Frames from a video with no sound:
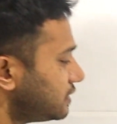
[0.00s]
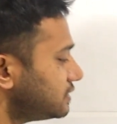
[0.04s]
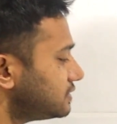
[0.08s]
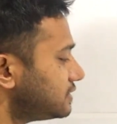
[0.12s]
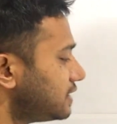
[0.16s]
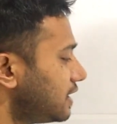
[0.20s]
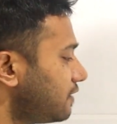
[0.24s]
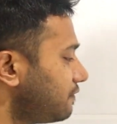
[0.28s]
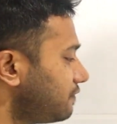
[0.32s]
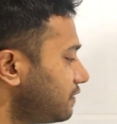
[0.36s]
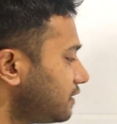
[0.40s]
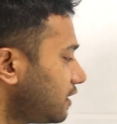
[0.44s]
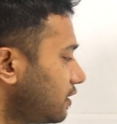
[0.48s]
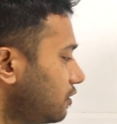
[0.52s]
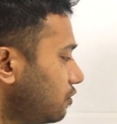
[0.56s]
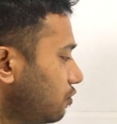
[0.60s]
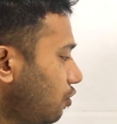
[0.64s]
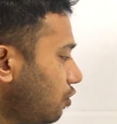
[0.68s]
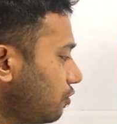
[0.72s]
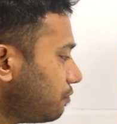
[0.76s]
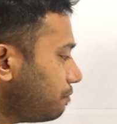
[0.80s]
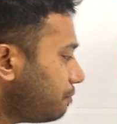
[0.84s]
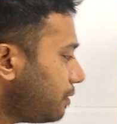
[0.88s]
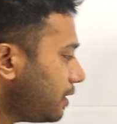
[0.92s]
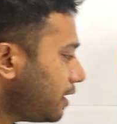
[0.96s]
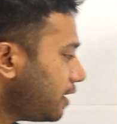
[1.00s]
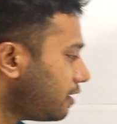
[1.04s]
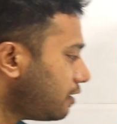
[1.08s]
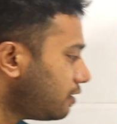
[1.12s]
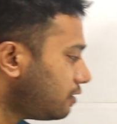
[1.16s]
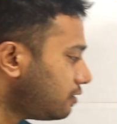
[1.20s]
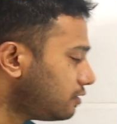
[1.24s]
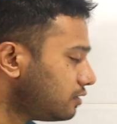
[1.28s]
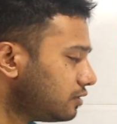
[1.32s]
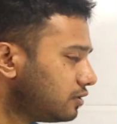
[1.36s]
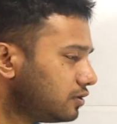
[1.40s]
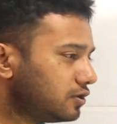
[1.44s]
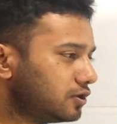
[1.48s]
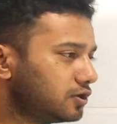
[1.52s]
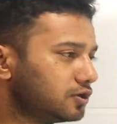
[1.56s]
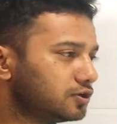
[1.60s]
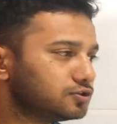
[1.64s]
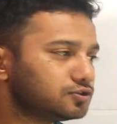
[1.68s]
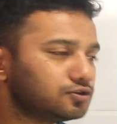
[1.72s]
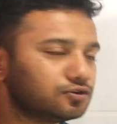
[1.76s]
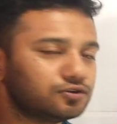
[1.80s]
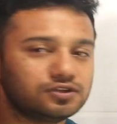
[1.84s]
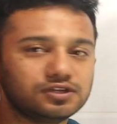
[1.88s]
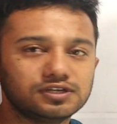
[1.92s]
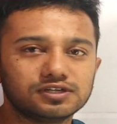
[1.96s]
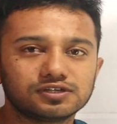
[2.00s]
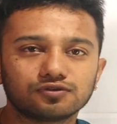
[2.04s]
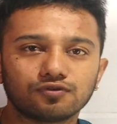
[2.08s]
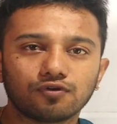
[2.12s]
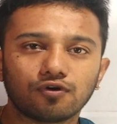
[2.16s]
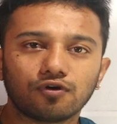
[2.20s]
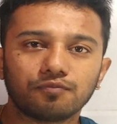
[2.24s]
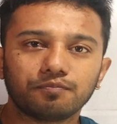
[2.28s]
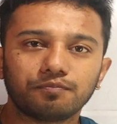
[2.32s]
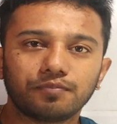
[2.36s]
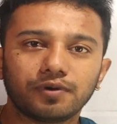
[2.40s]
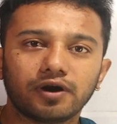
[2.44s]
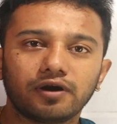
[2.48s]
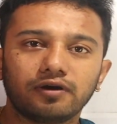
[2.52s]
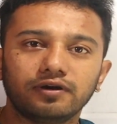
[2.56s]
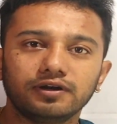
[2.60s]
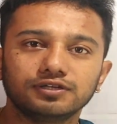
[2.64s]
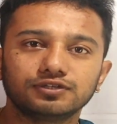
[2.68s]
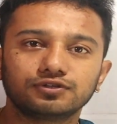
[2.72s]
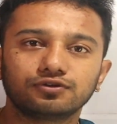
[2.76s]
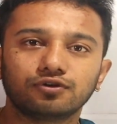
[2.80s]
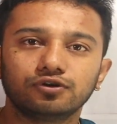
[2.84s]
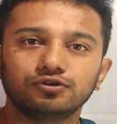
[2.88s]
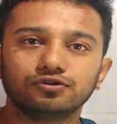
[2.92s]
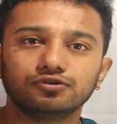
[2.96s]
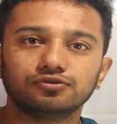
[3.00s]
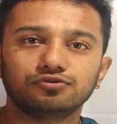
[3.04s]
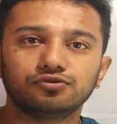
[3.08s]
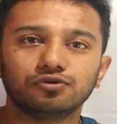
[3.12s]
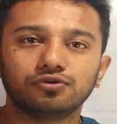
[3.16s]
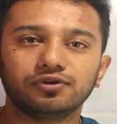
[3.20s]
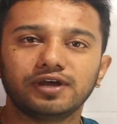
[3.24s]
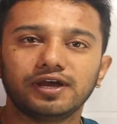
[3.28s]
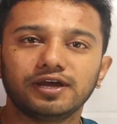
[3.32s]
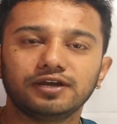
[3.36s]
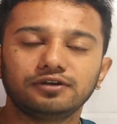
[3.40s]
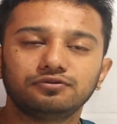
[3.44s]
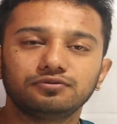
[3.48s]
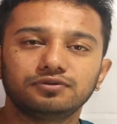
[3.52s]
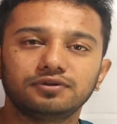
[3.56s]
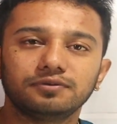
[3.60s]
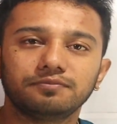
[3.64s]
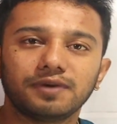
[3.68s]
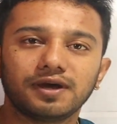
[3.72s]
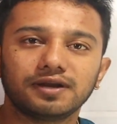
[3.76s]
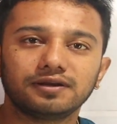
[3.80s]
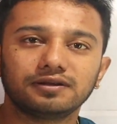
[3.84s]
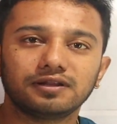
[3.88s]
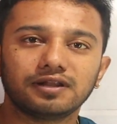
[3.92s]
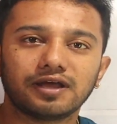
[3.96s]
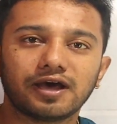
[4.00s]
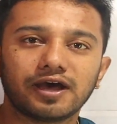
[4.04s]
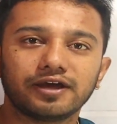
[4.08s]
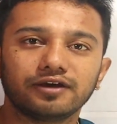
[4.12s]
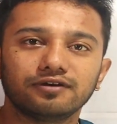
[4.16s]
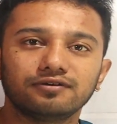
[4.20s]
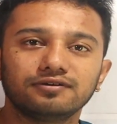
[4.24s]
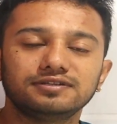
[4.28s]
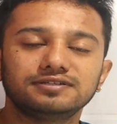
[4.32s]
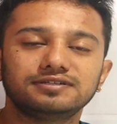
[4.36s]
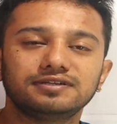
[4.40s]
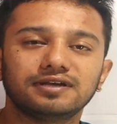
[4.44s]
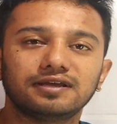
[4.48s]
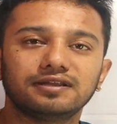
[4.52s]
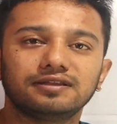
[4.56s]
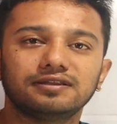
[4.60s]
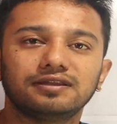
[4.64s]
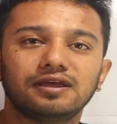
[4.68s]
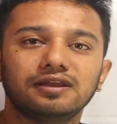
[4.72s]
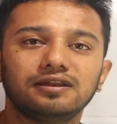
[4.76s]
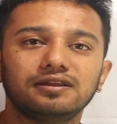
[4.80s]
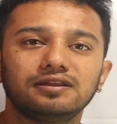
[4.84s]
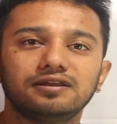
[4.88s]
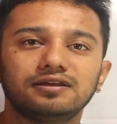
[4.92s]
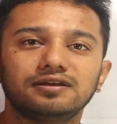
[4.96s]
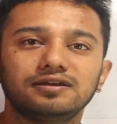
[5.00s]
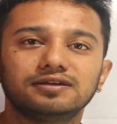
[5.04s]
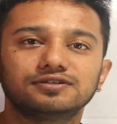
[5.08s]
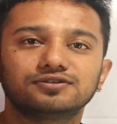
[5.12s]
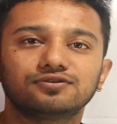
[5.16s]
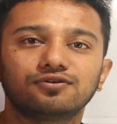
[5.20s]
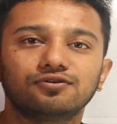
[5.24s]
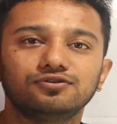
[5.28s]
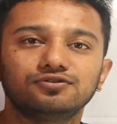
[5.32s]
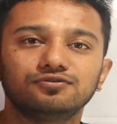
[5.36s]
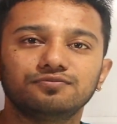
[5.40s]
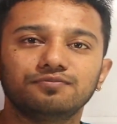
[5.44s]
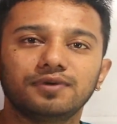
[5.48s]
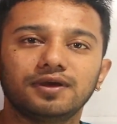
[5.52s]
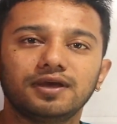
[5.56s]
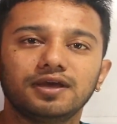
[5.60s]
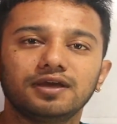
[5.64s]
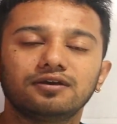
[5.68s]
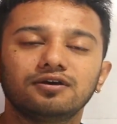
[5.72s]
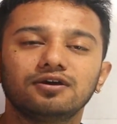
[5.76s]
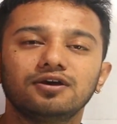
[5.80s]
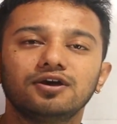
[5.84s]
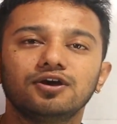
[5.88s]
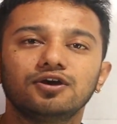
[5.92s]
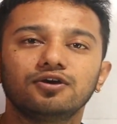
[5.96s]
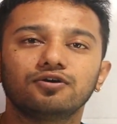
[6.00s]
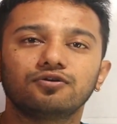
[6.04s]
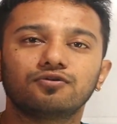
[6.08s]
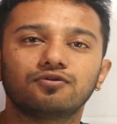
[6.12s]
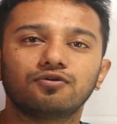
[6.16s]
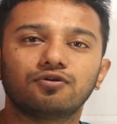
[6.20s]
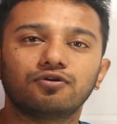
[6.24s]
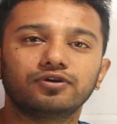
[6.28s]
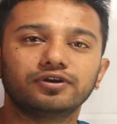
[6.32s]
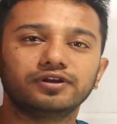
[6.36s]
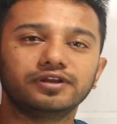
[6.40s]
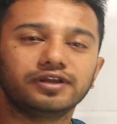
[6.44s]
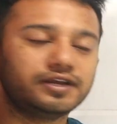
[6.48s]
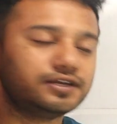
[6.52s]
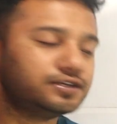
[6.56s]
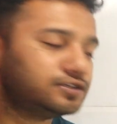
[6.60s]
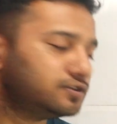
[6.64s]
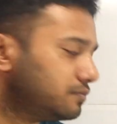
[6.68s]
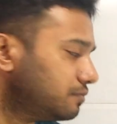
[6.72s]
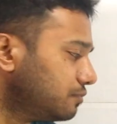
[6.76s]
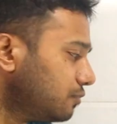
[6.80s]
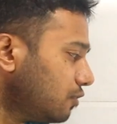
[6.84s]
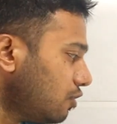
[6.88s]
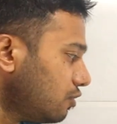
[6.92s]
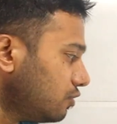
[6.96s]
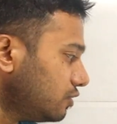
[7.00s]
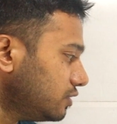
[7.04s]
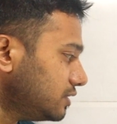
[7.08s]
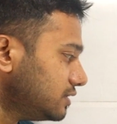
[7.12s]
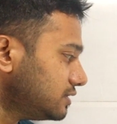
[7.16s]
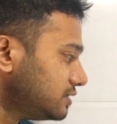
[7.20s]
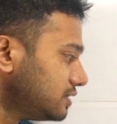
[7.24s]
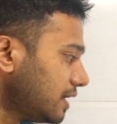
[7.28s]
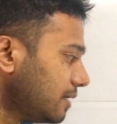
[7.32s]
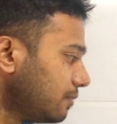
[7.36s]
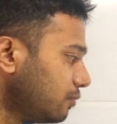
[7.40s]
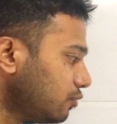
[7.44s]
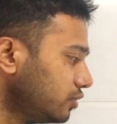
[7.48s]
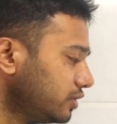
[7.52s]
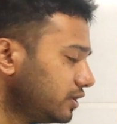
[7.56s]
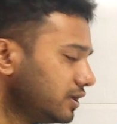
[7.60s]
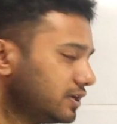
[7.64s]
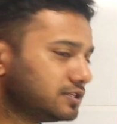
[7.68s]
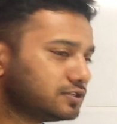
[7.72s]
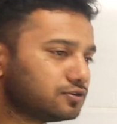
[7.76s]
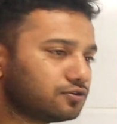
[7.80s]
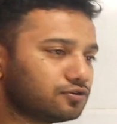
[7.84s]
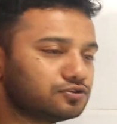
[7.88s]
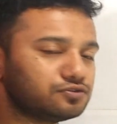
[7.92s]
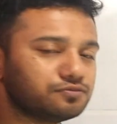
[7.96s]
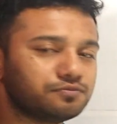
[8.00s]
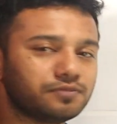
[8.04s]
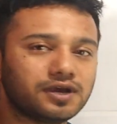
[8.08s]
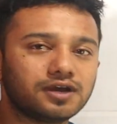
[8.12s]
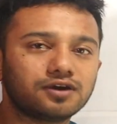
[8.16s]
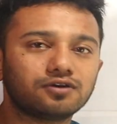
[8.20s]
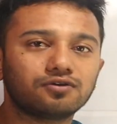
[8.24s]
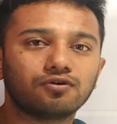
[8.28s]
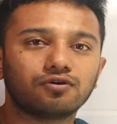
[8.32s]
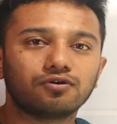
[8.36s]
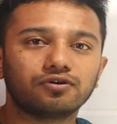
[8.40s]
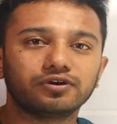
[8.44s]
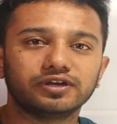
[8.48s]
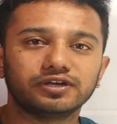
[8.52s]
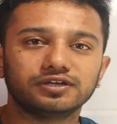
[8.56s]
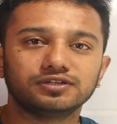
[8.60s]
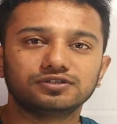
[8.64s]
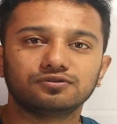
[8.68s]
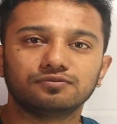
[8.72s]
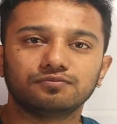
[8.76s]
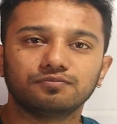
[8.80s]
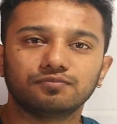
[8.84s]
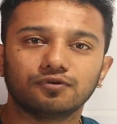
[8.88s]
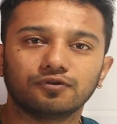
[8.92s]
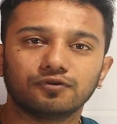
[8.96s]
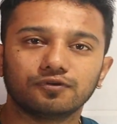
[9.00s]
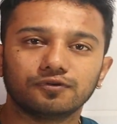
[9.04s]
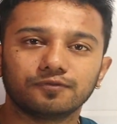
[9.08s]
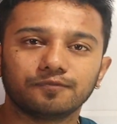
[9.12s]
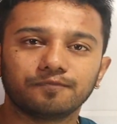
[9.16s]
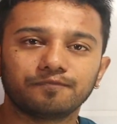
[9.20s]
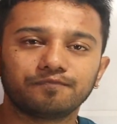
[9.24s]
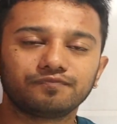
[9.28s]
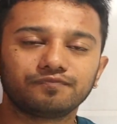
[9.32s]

is having a lone pair. So this lone pair is going to donate to the metal ions and then he is going to make coordination bond. This ammonia is going to make coordination bond.